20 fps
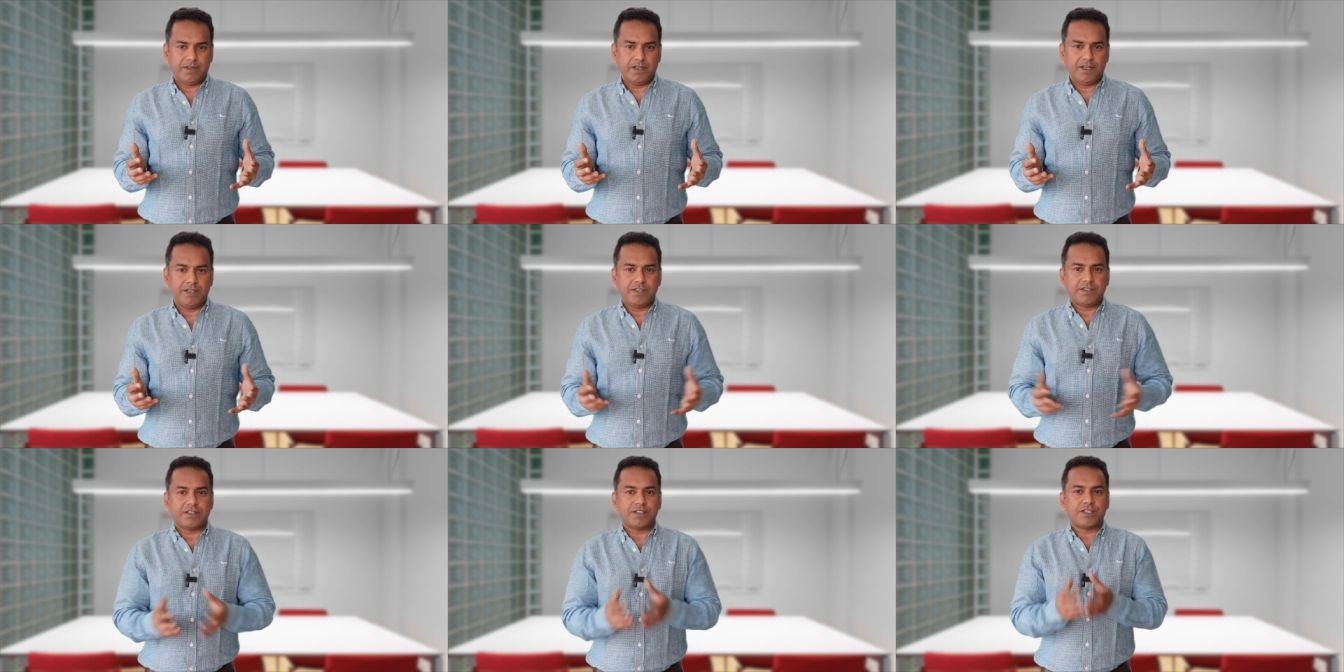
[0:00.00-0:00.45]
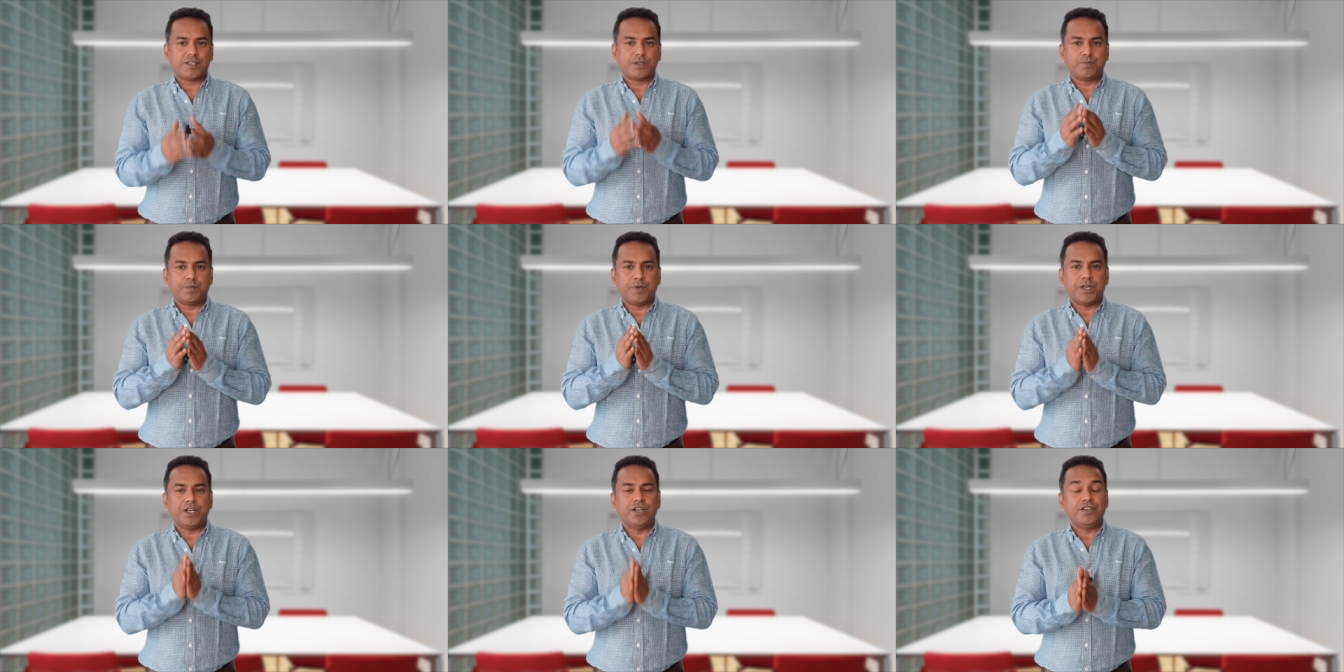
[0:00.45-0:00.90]
is the
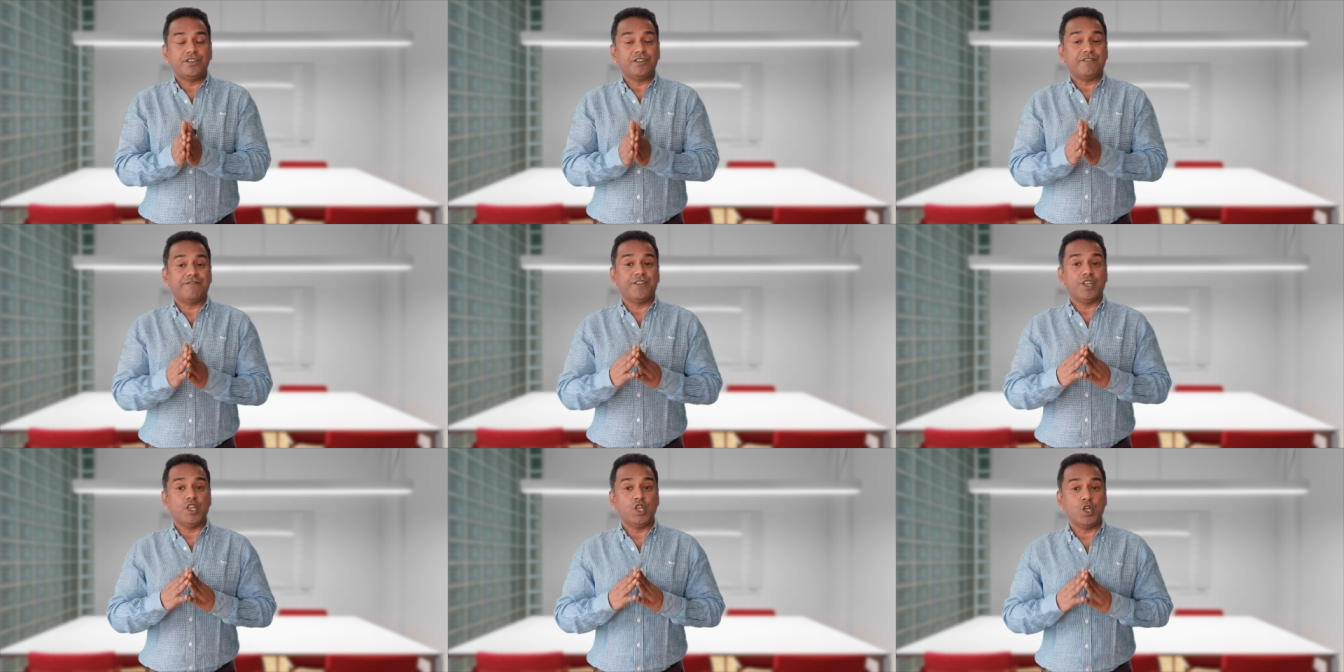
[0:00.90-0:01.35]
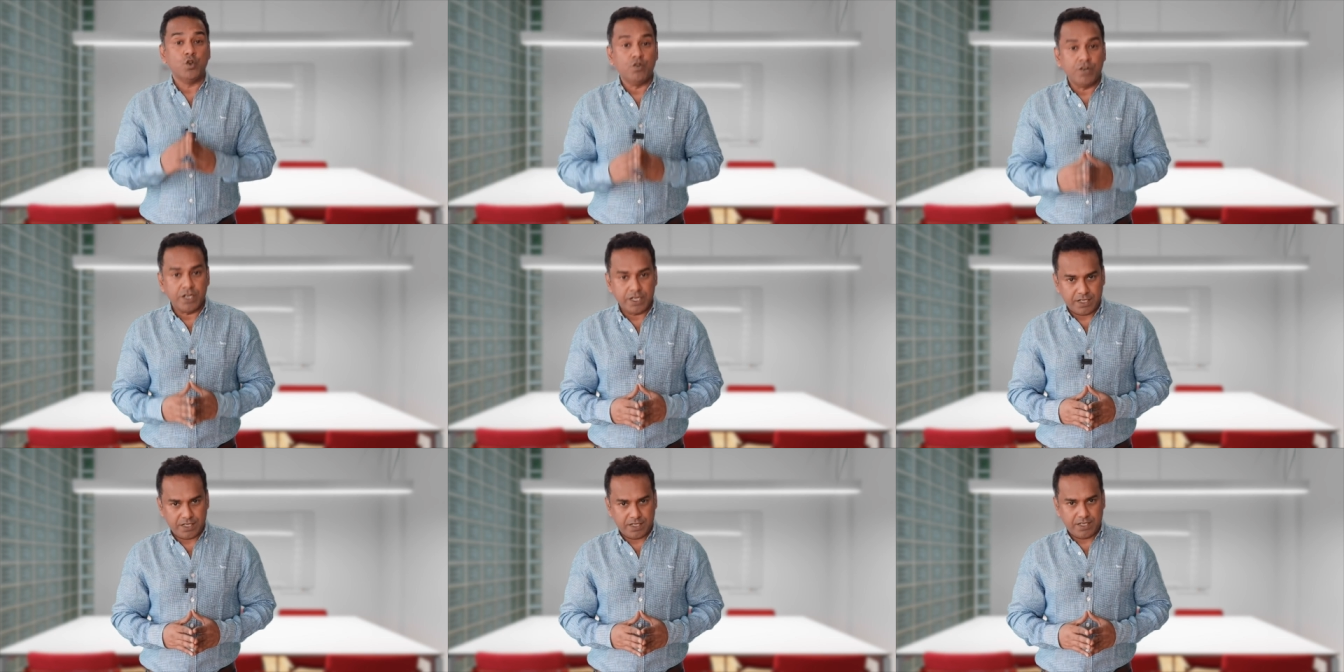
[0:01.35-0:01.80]
spirit of
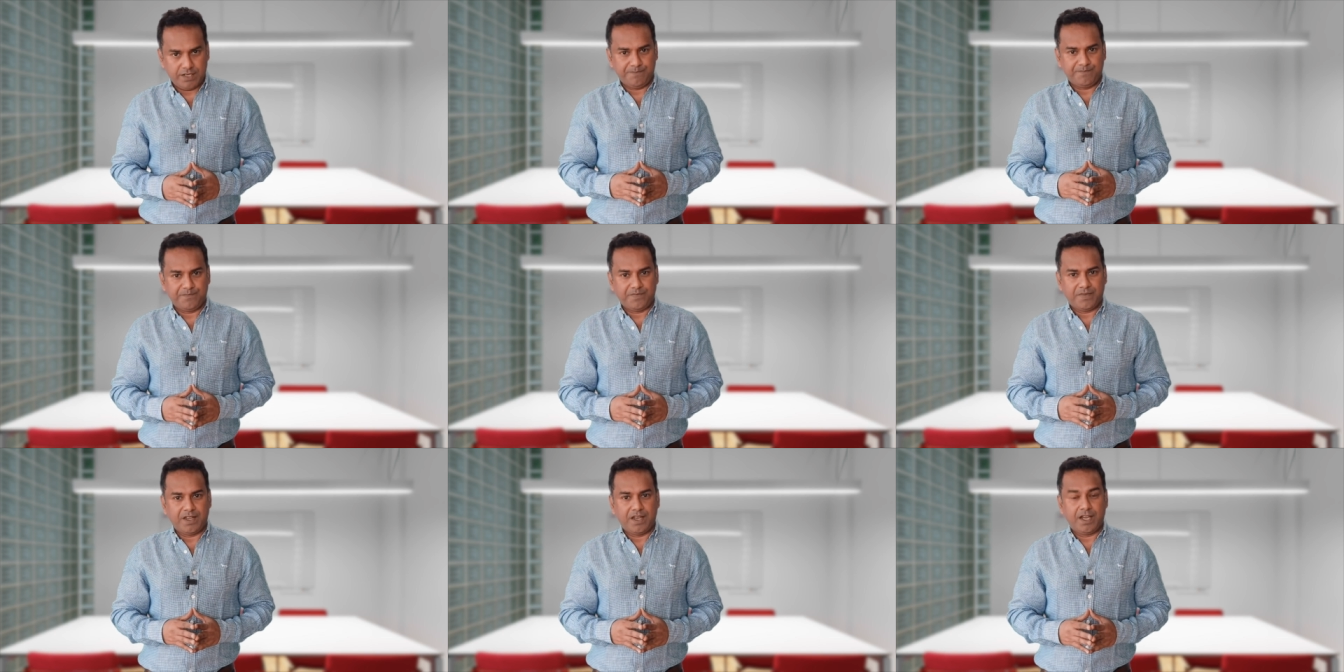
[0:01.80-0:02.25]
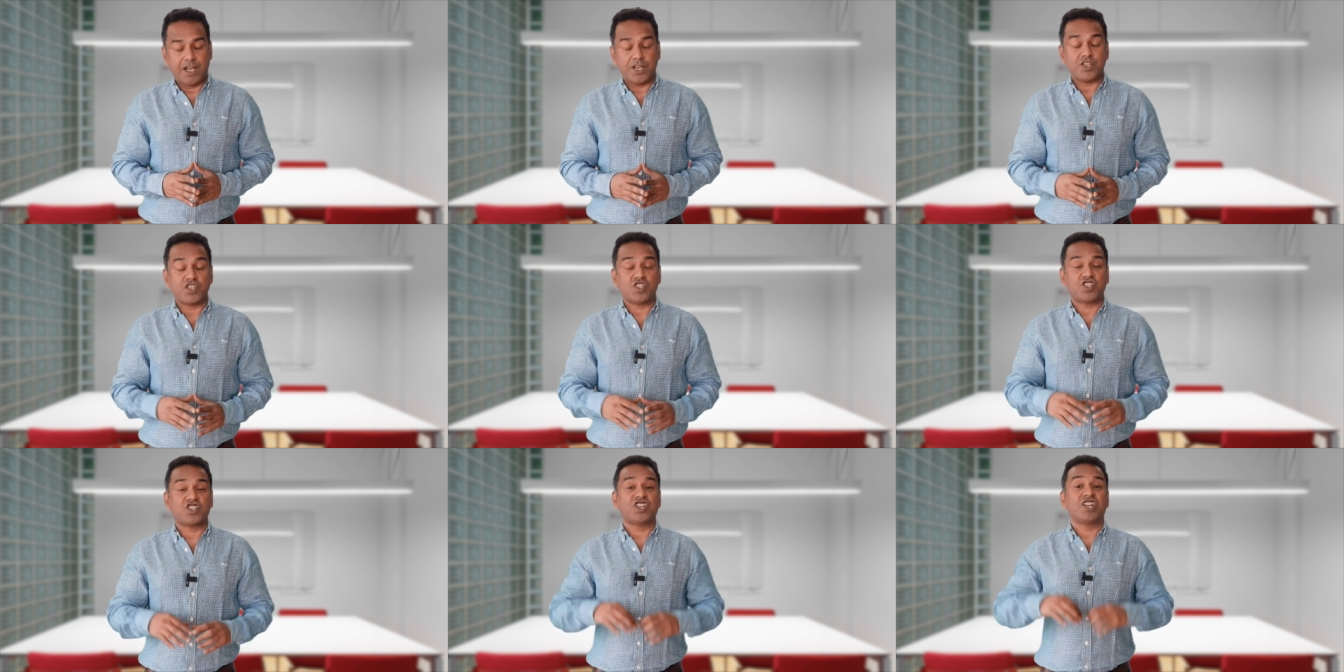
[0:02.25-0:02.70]
unity
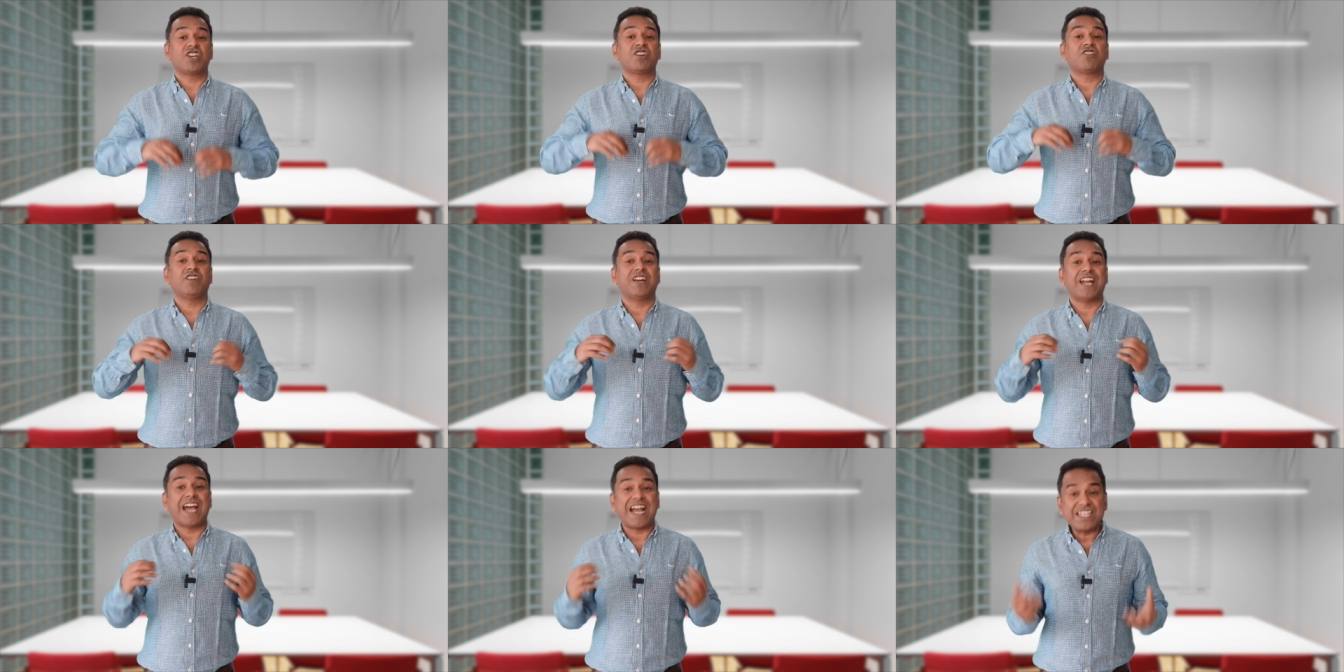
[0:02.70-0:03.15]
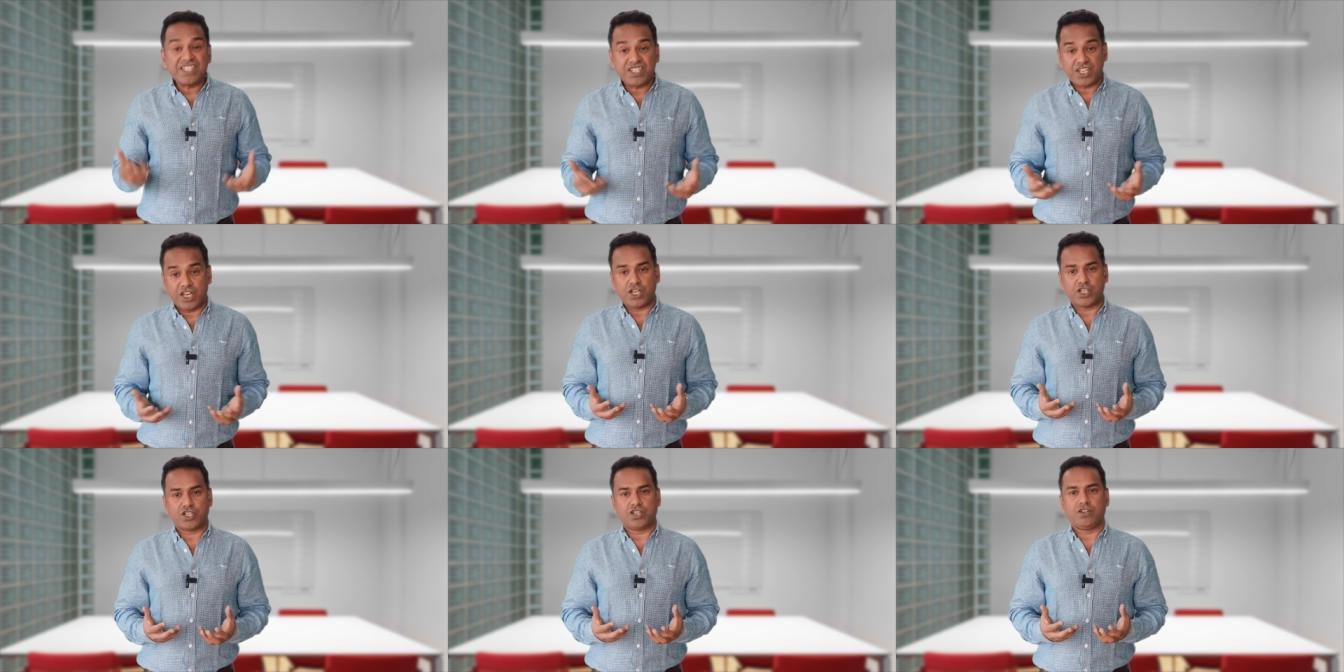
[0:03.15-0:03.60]
and
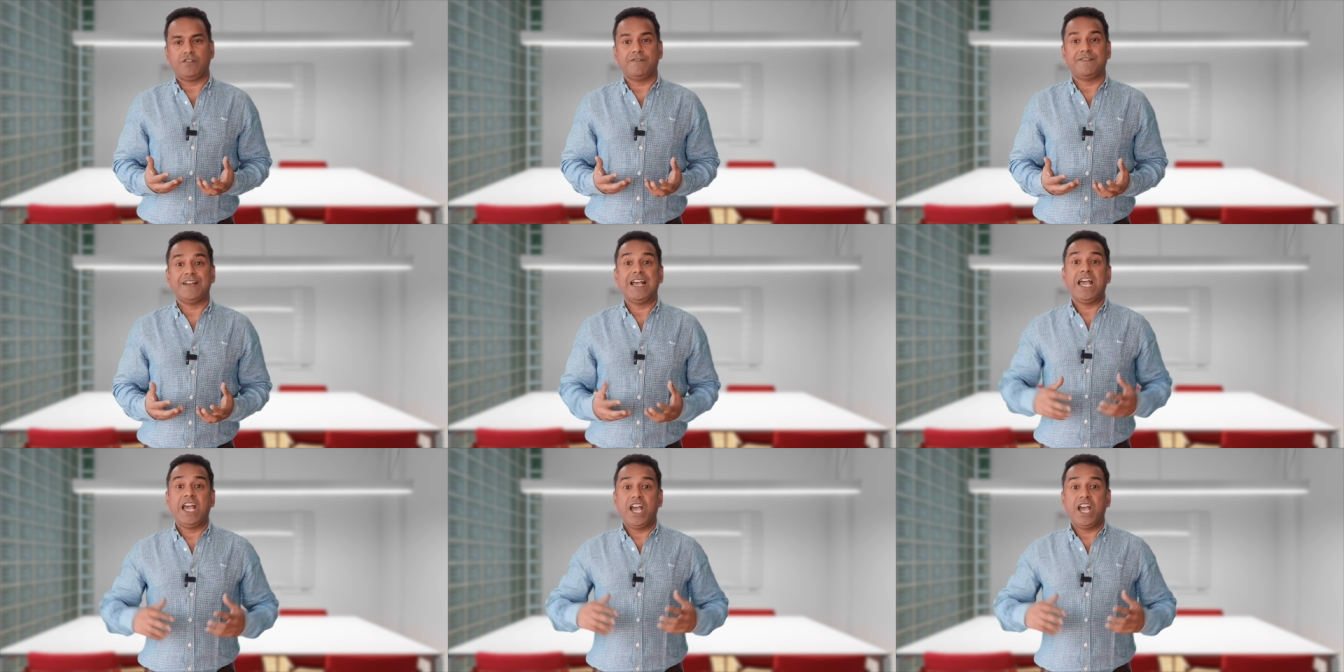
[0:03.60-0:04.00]
synchronization of